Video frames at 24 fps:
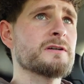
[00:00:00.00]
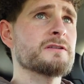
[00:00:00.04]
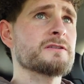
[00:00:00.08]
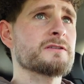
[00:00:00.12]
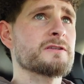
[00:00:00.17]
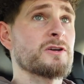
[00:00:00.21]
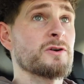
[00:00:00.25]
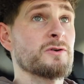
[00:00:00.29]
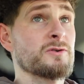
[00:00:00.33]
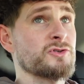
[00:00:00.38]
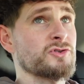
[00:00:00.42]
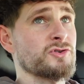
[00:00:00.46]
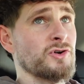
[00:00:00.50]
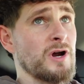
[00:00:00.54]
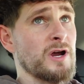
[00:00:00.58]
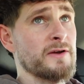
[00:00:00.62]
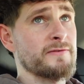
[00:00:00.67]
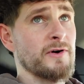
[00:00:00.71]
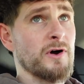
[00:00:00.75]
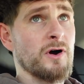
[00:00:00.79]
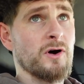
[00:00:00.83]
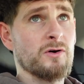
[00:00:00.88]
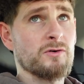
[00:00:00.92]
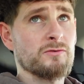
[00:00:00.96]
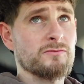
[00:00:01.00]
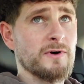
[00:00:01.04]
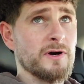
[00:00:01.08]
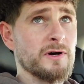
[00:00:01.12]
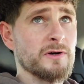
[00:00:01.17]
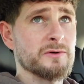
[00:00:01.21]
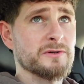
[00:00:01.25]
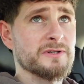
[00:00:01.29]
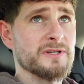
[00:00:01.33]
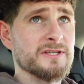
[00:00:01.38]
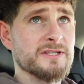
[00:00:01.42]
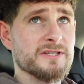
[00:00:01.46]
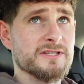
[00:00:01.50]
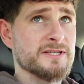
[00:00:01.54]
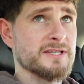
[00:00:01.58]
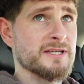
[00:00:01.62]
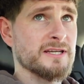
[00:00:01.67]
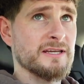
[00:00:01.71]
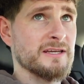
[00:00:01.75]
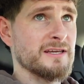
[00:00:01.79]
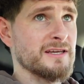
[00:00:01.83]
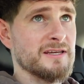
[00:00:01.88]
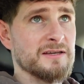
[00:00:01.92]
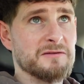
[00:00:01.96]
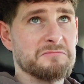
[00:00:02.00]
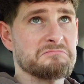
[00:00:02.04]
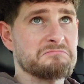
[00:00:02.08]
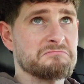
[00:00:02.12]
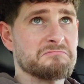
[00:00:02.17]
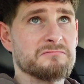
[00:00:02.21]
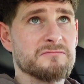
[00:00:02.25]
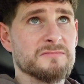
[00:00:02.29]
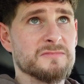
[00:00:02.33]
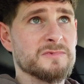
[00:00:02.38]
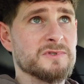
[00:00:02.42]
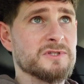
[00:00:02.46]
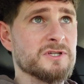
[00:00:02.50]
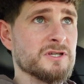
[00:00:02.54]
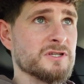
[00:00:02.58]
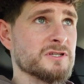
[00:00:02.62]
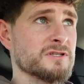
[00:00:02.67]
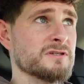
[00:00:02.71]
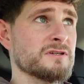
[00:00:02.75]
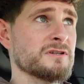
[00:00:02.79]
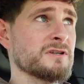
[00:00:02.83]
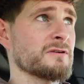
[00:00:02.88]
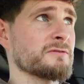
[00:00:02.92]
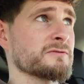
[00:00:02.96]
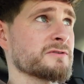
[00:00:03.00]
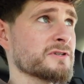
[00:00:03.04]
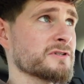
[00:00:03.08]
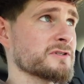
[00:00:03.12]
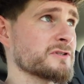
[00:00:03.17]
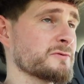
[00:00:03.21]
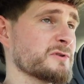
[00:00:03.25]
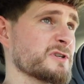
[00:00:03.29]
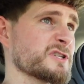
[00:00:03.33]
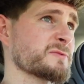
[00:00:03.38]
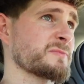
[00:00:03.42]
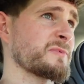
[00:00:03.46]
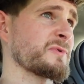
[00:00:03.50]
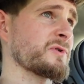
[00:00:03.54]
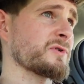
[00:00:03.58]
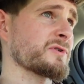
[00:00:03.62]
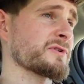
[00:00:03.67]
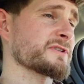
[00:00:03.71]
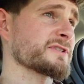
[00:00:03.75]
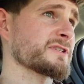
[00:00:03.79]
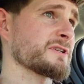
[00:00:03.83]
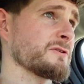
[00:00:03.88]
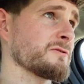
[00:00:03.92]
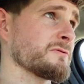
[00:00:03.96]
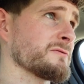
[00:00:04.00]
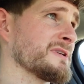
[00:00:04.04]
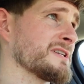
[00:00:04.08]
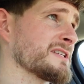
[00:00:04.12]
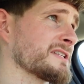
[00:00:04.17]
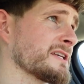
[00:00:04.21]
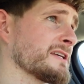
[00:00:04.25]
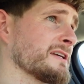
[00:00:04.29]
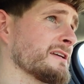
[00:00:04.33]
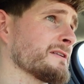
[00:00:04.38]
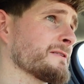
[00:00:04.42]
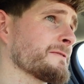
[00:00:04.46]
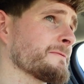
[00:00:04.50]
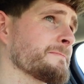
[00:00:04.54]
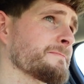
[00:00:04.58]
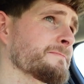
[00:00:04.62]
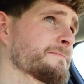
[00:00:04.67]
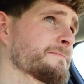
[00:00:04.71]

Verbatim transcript: to go and drive a whole road and see, just, you know, just to explore and see what we see.